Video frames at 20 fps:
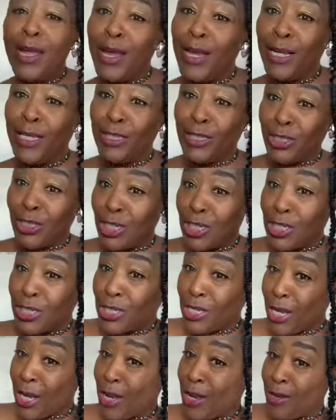and it just
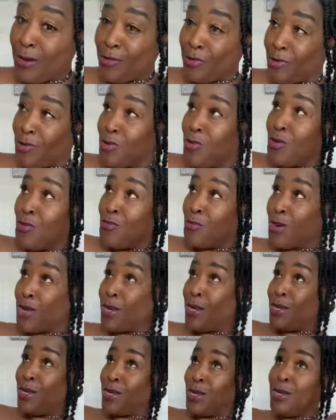ain't doing what
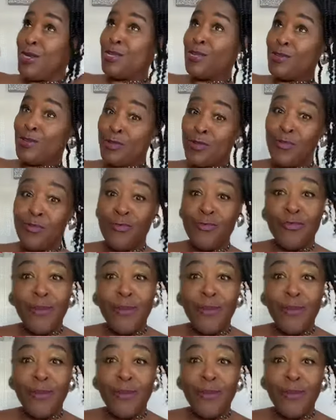it need to do